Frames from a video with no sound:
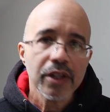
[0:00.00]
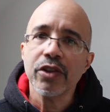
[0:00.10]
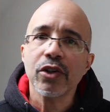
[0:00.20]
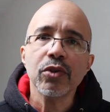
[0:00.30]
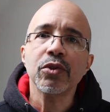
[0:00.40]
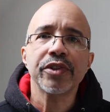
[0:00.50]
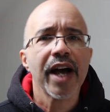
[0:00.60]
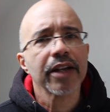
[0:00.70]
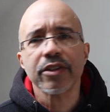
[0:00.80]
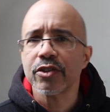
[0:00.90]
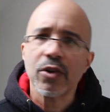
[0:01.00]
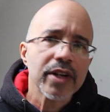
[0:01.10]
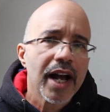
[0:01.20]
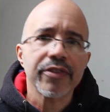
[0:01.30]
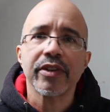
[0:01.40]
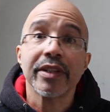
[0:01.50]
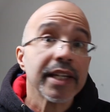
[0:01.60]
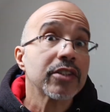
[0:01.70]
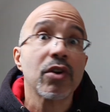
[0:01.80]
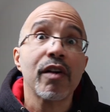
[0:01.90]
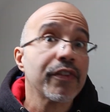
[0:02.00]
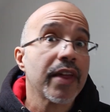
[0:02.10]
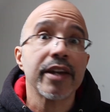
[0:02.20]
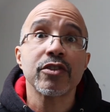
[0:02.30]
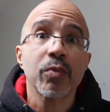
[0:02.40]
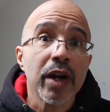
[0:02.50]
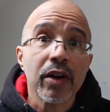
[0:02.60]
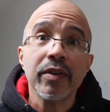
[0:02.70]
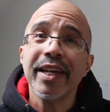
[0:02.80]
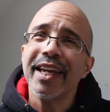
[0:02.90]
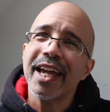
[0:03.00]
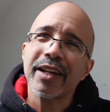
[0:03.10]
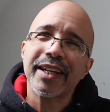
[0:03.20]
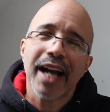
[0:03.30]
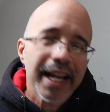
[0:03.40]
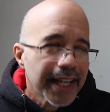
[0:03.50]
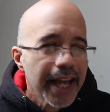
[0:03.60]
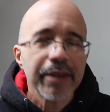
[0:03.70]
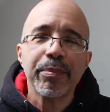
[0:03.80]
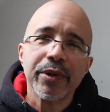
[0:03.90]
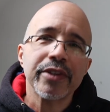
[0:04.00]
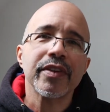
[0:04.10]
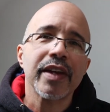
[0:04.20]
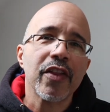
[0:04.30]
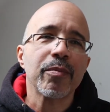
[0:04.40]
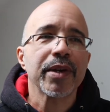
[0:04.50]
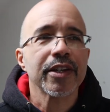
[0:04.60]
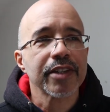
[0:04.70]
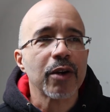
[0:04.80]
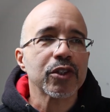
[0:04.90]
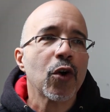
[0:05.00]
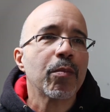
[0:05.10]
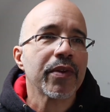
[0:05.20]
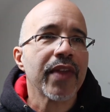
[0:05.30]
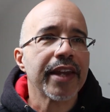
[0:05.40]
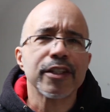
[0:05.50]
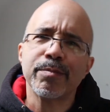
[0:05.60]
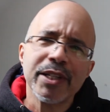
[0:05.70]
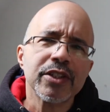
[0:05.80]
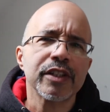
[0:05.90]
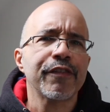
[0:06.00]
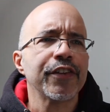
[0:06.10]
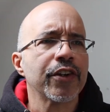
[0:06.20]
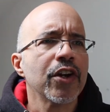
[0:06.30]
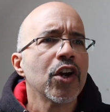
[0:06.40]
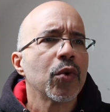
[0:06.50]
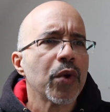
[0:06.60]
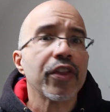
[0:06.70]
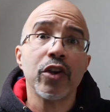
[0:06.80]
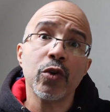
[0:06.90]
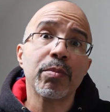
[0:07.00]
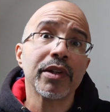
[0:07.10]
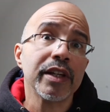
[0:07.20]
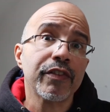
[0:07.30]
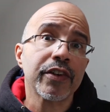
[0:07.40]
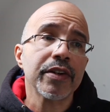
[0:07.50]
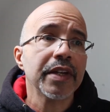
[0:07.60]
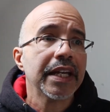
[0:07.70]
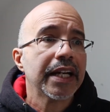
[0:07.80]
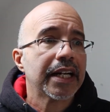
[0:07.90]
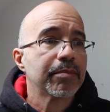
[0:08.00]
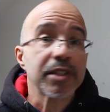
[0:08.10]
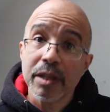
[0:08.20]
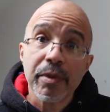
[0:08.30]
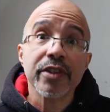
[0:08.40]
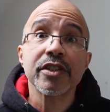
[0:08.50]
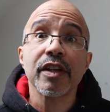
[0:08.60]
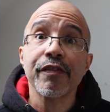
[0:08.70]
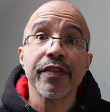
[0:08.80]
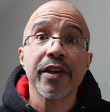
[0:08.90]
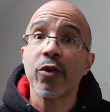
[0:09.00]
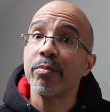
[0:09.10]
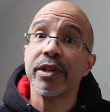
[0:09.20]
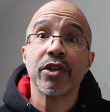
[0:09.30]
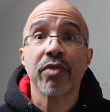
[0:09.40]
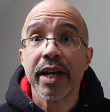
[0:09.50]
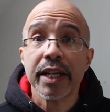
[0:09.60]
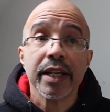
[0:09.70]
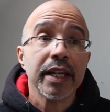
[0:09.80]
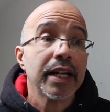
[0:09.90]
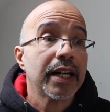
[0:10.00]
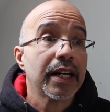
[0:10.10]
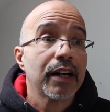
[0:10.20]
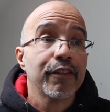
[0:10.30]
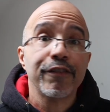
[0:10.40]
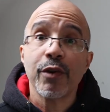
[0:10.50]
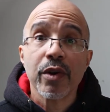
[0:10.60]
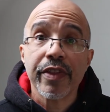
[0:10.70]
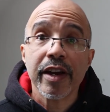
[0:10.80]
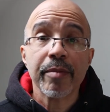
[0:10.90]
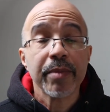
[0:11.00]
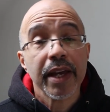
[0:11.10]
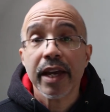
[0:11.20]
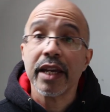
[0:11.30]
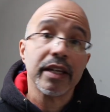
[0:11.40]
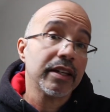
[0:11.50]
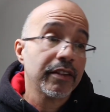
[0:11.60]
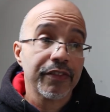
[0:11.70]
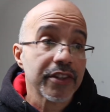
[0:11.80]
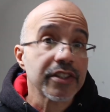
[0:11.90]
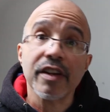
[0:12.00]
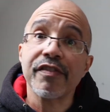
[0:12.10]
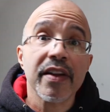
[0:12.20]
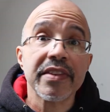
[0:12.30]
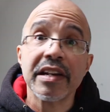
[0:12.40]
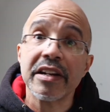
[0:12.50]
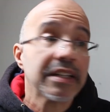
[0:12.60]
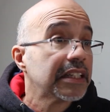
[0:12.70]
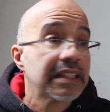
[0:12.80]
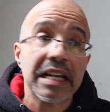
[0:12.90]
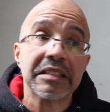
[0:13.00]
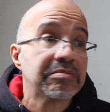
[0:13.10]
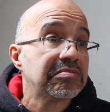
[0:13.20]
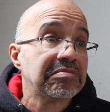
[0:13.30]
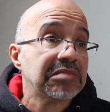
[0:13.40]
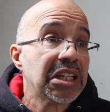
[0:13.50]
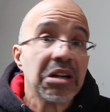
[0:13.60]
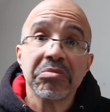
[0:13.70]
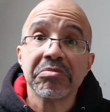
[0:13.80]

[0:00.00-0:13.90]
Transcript: Google Doc. There's all kinds of links off of that as well. And I kind of put it together because I was hoping that, especially if you're with a new believer, some of the stuff in there would be great for them. Hey, if there's stuff on there that, you know,